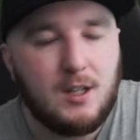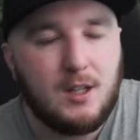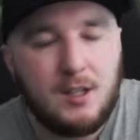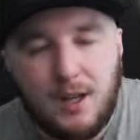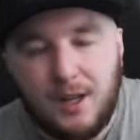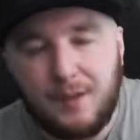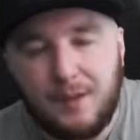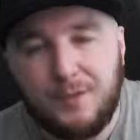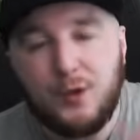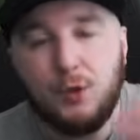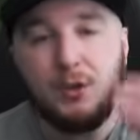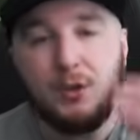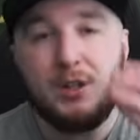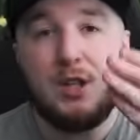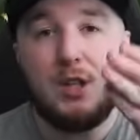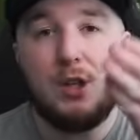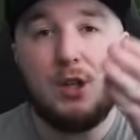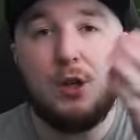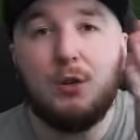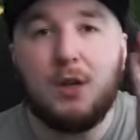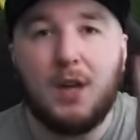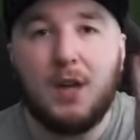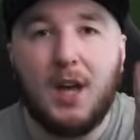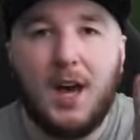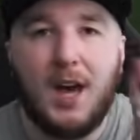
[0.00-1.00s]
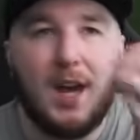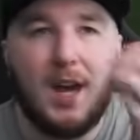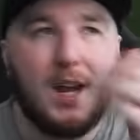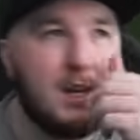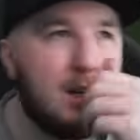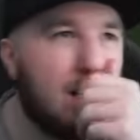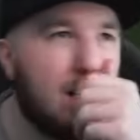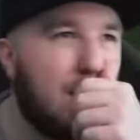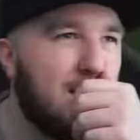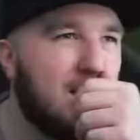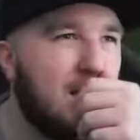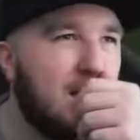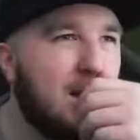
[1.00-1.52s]
if you're in the UK, and
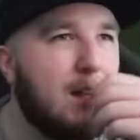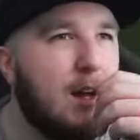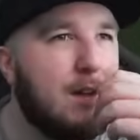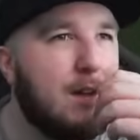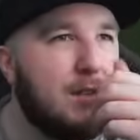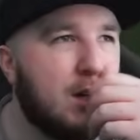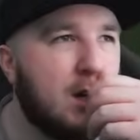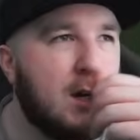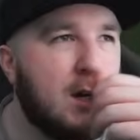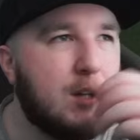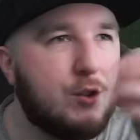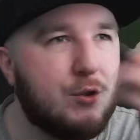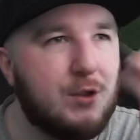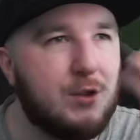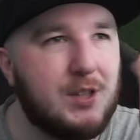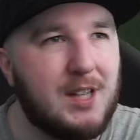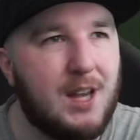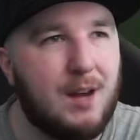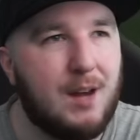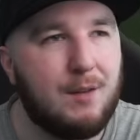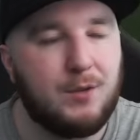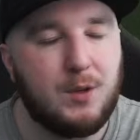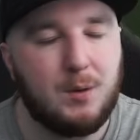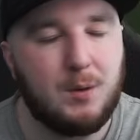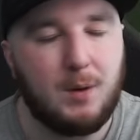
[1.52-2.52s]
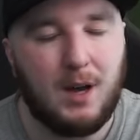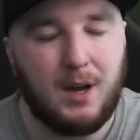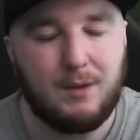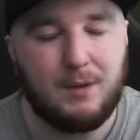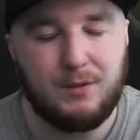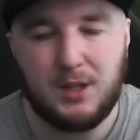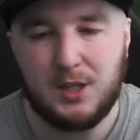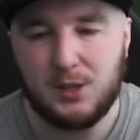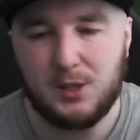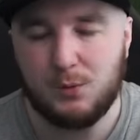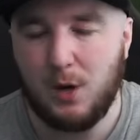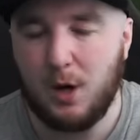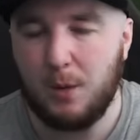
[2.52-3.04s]
I think other countries have it
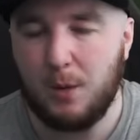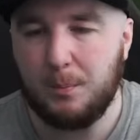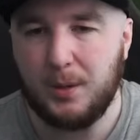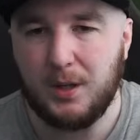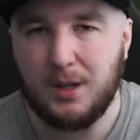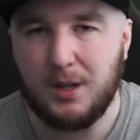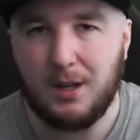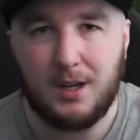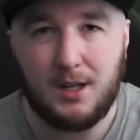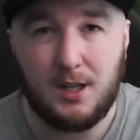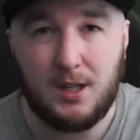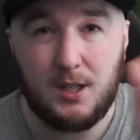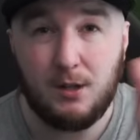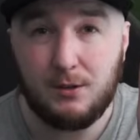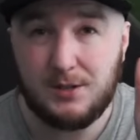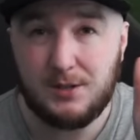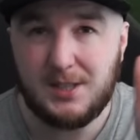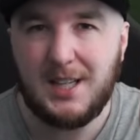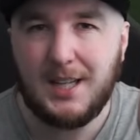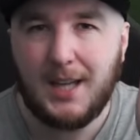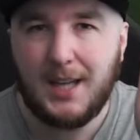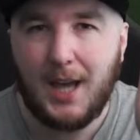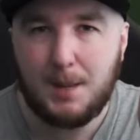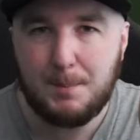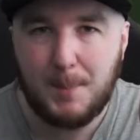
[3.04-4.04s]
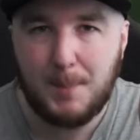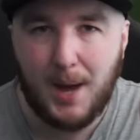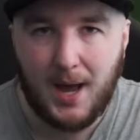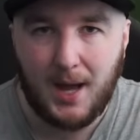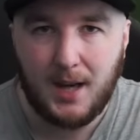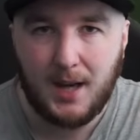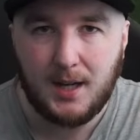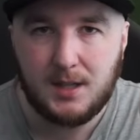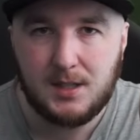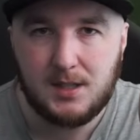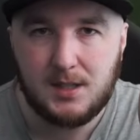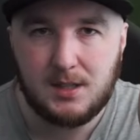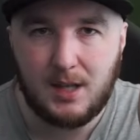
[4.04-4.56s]
as well, but like, you know, TK
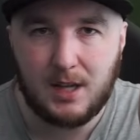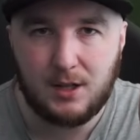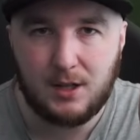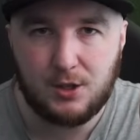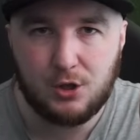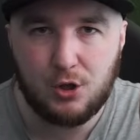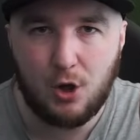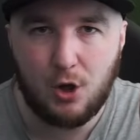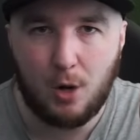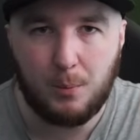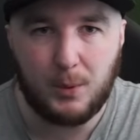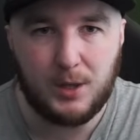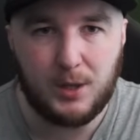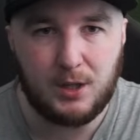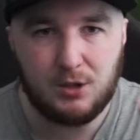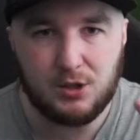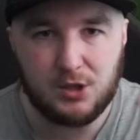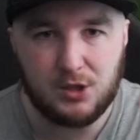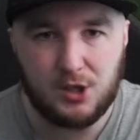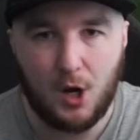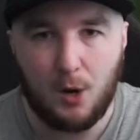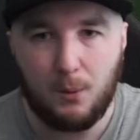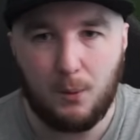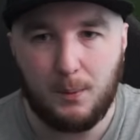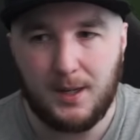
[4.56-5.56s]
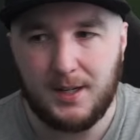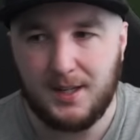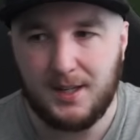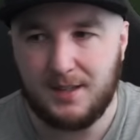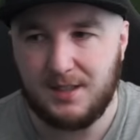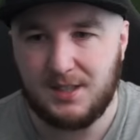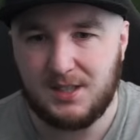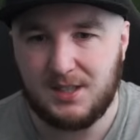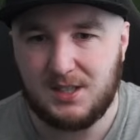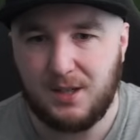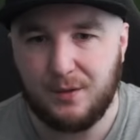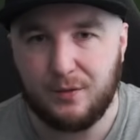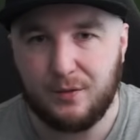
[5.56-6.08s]
Maxx, that shop where you just go in and
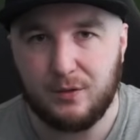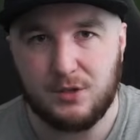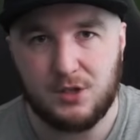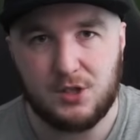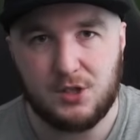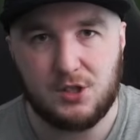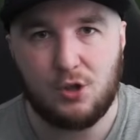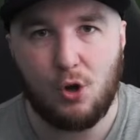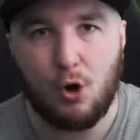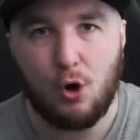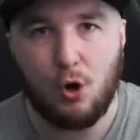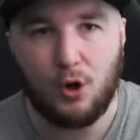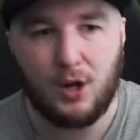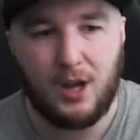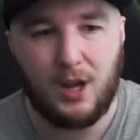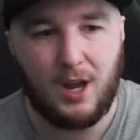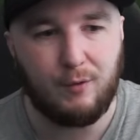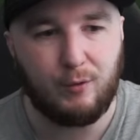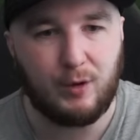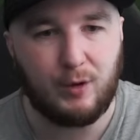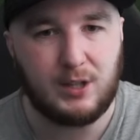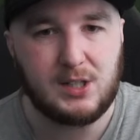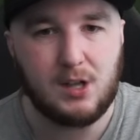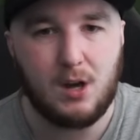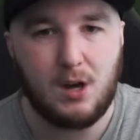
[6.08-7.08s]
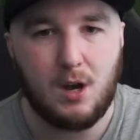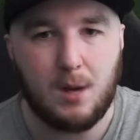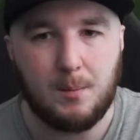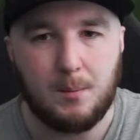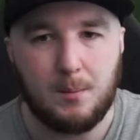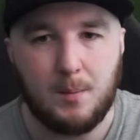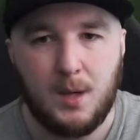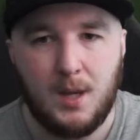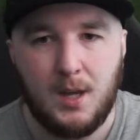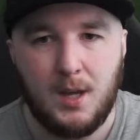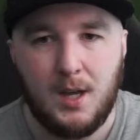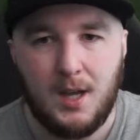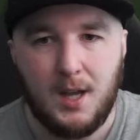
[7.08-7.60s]
there's different stock every time.
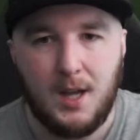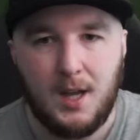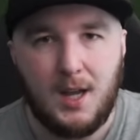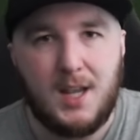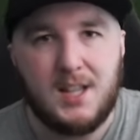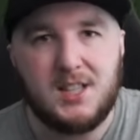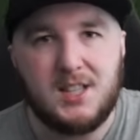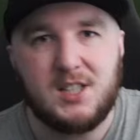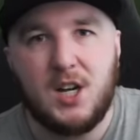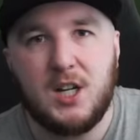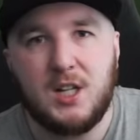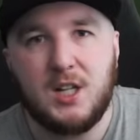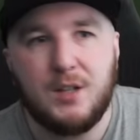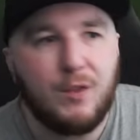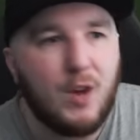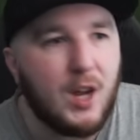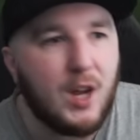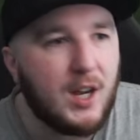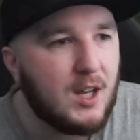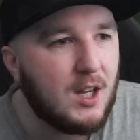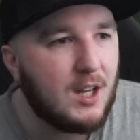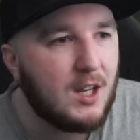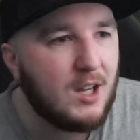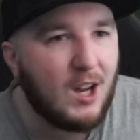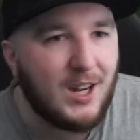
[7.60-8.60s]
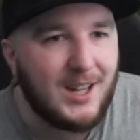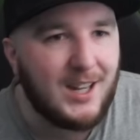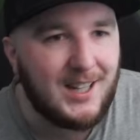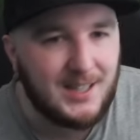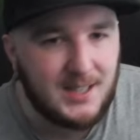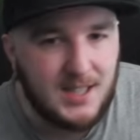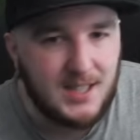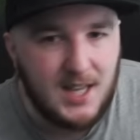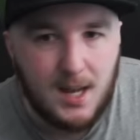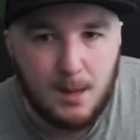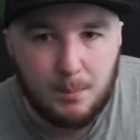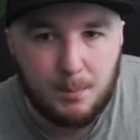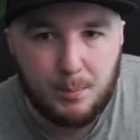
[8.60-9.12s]
It's kind of like a lucky
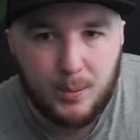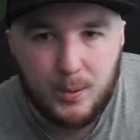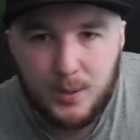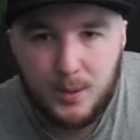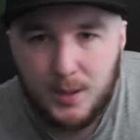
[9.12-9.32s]
dip.